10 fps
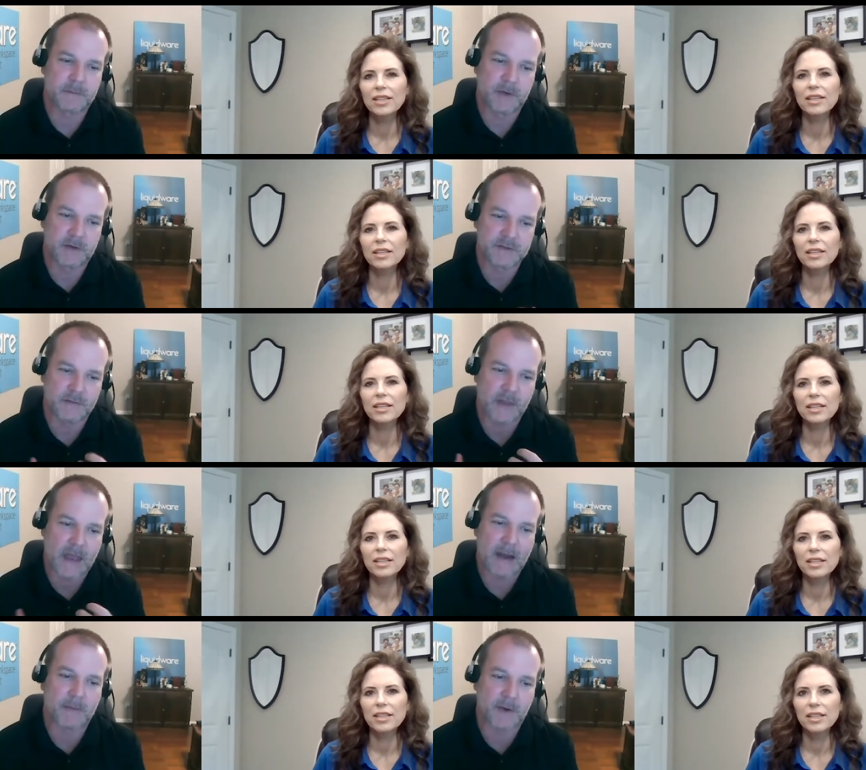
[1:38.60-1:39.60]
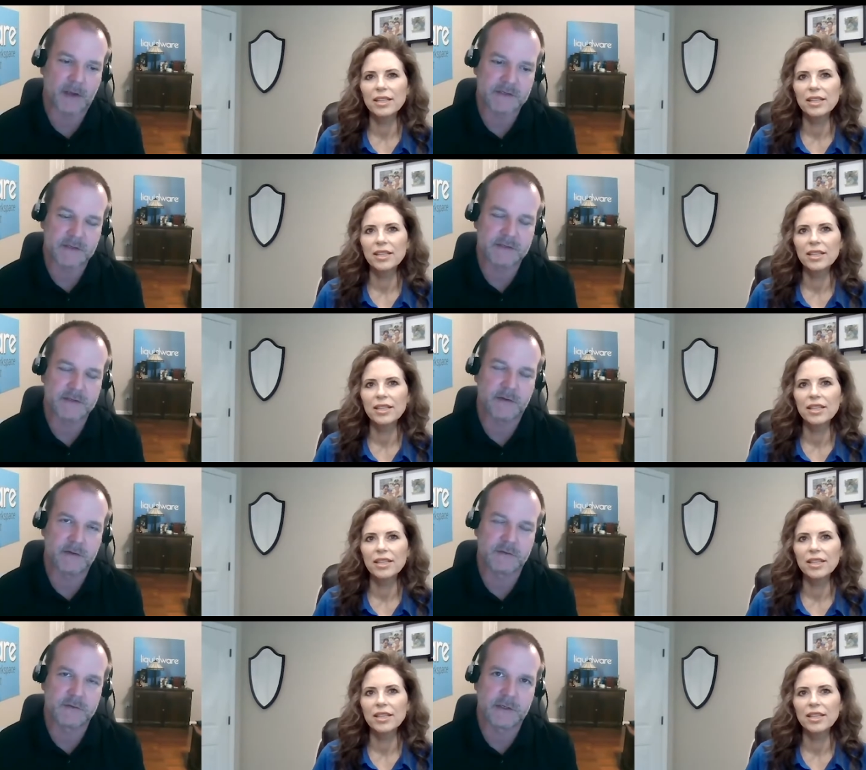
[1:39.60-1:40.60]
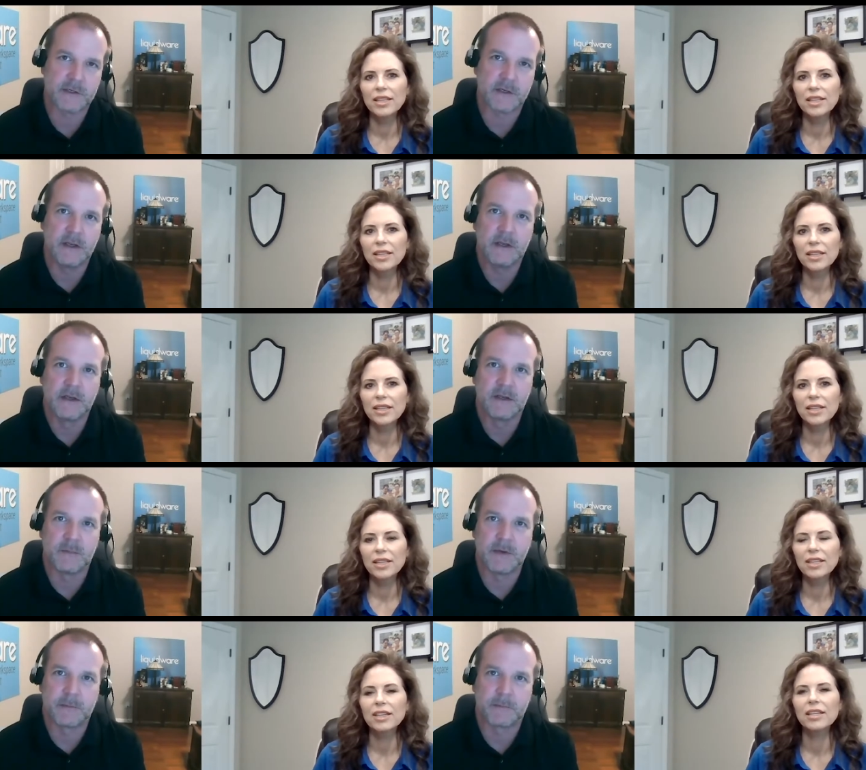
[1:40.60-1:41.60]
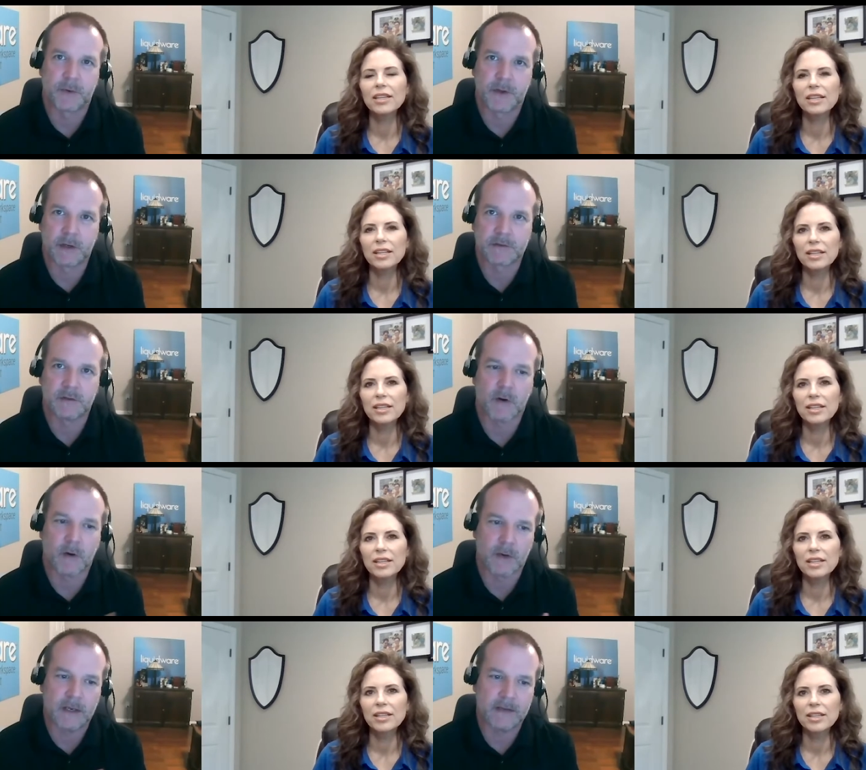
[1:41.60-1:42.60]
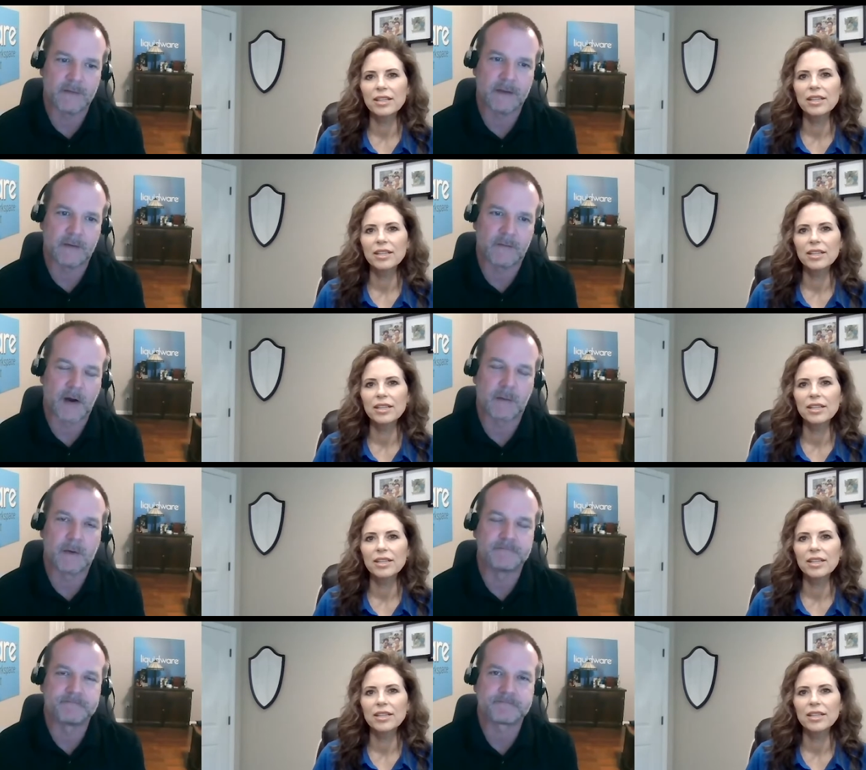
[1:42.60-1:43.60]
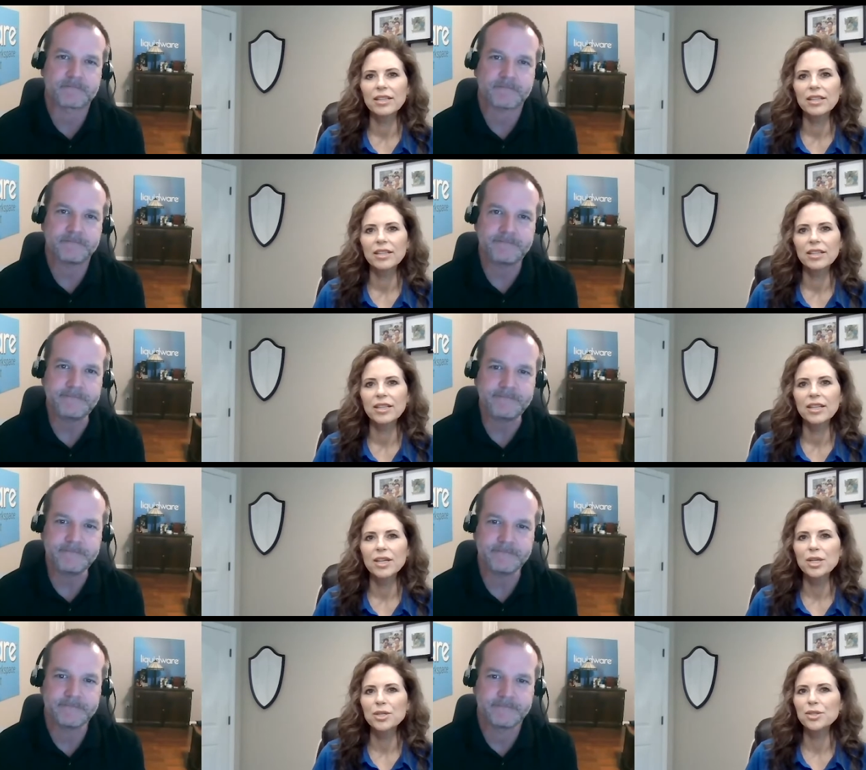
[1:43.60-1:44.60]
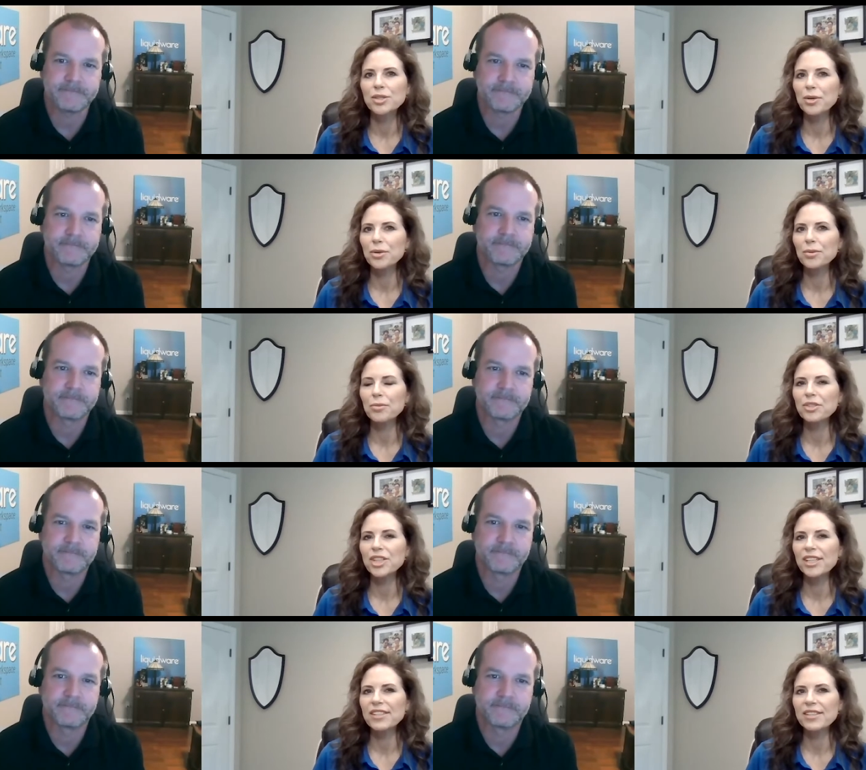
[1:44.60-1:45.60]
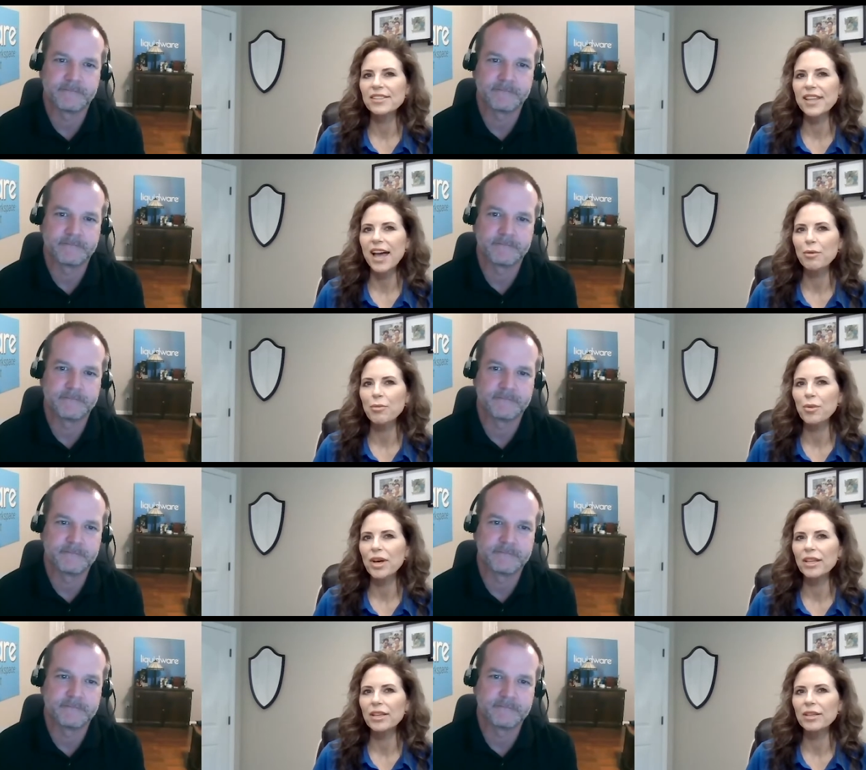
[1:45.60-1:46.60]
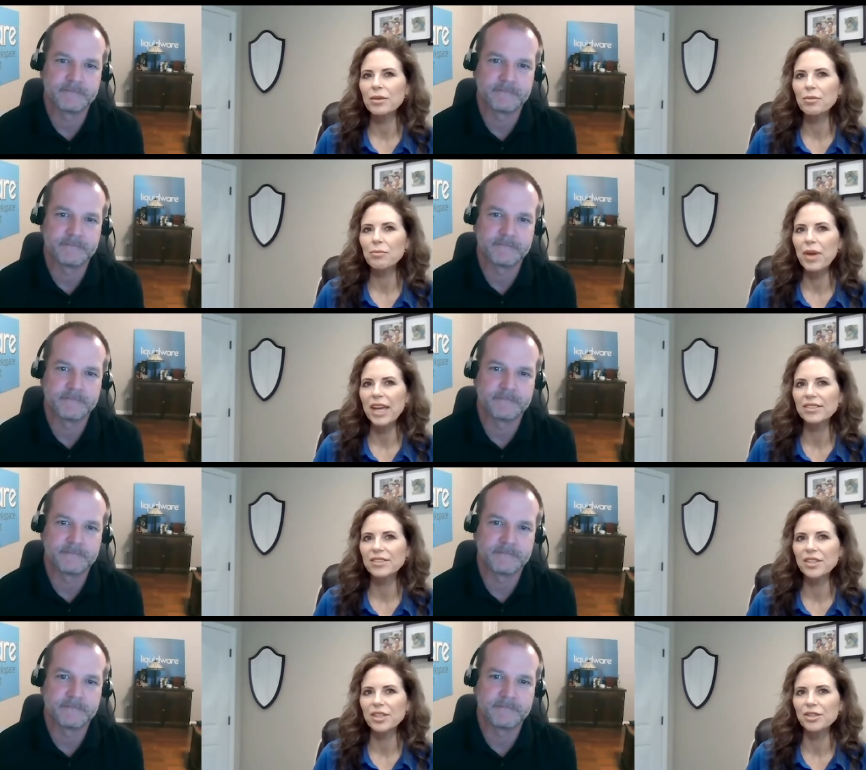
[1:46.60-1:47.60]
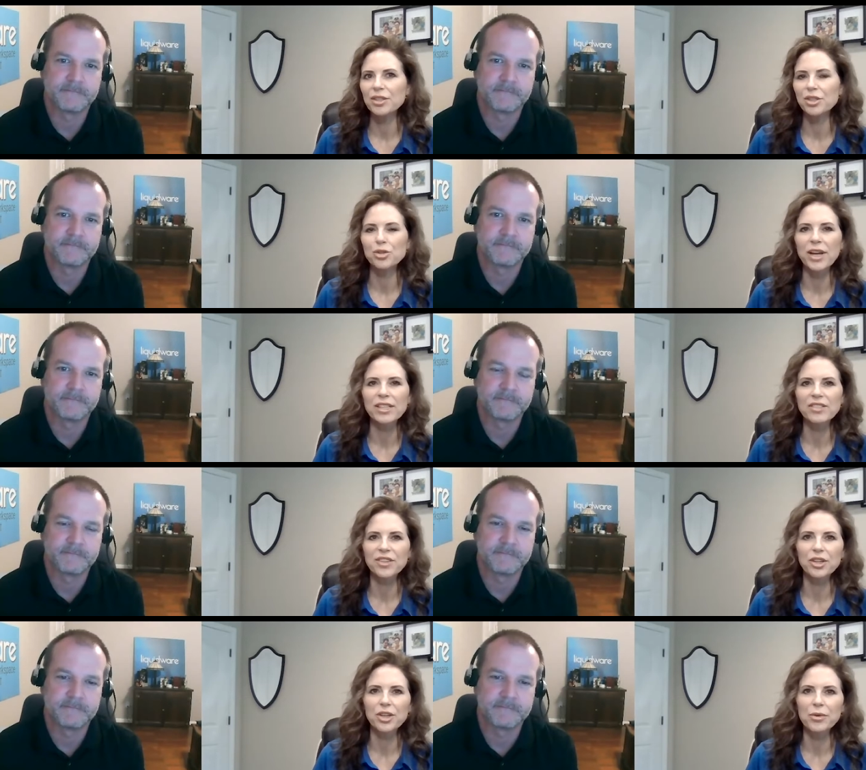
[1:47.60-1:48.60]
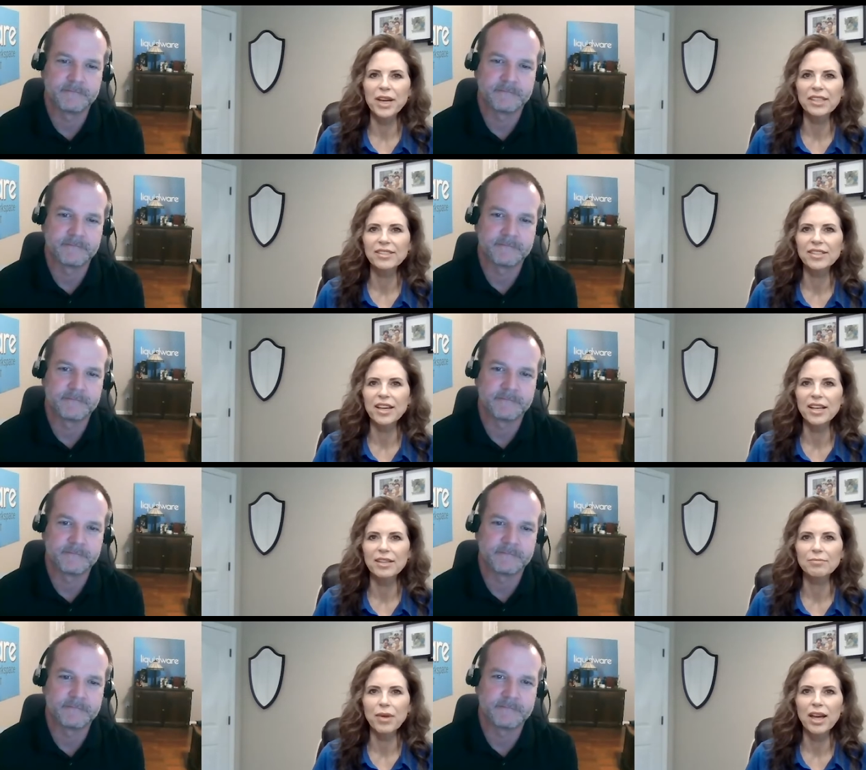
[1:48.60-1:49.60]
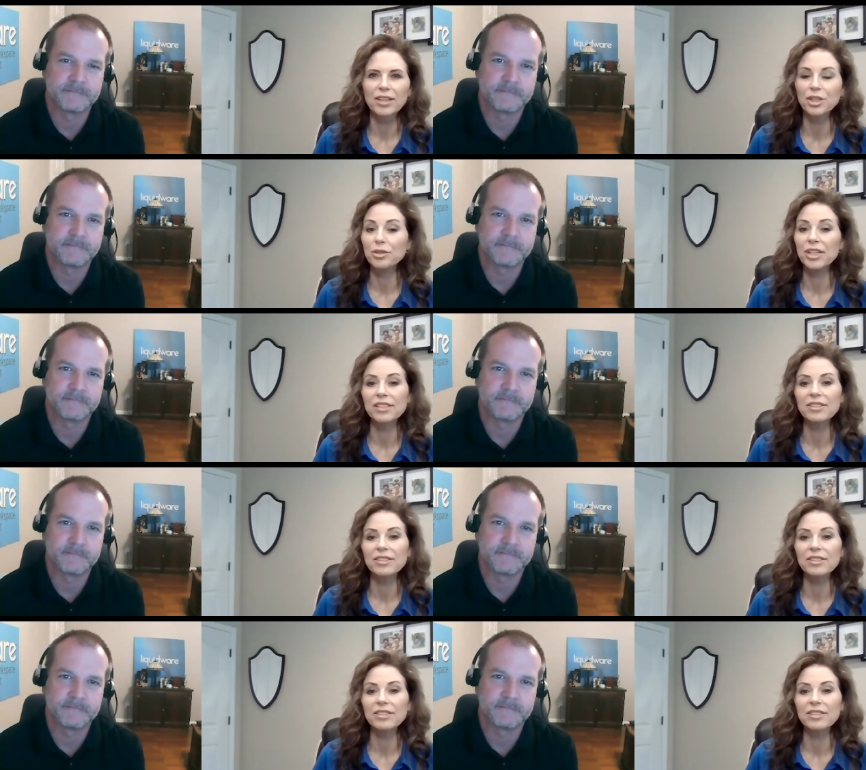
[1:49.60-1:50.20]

Speaker 1: because you have the applications that the users need to be productive already in the environment.
Speaker 2: So Jason, is that what makes the Stratusphere UX a unique